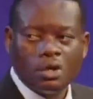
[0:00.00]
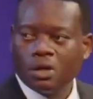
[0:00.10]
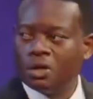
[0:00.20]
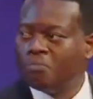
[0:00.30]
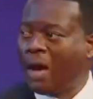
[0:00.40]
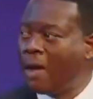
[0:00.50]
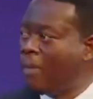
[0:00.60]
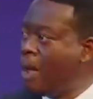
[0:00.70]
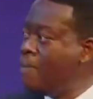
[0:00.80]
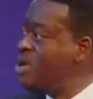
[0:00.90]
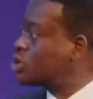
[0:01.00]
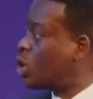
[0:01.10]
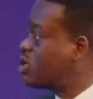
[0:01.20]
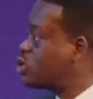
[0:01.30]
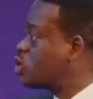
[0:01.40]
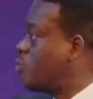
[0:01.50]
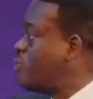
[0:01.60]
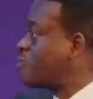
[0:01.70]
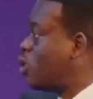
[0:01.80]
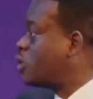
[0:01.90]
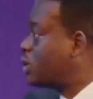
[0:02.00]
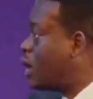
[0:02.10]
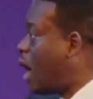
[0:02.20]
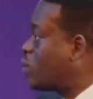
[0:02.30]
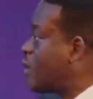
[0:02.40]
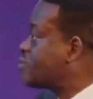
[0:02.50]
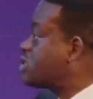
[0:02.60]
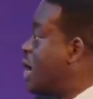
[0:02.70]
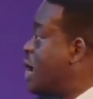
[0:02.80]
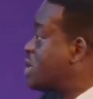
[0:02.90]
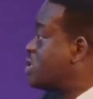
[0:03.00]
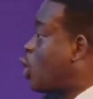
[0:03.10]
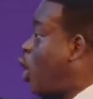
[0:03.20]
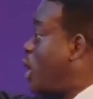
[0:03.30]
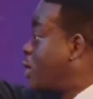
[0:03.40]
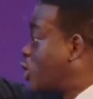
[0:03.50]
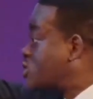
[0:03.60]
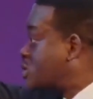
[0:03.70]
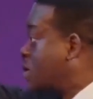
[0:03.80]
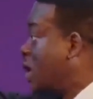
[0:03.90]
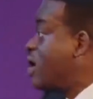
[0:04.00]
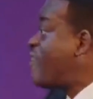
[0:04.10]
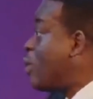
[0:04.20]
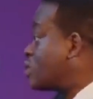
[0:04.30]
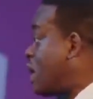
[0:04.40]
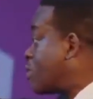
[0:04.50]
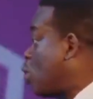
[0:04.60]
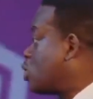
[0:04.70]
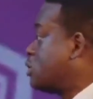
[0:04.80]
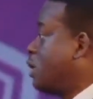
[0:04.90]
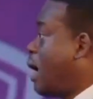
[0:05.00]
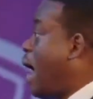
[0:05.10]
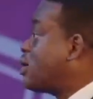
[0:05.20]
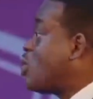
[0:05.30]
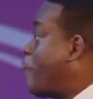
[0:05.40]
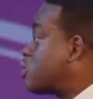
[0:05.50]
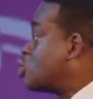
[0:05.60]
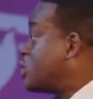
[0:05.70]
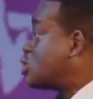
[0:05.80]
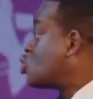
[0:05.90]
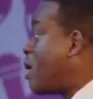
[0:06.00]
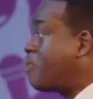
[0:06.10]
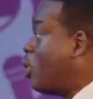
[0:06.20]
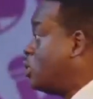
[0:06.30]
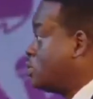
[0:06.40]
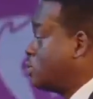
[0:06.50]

My mission is not to make money. I would have stayed in the oil industry if I wanted money. I had the opportunity to make money.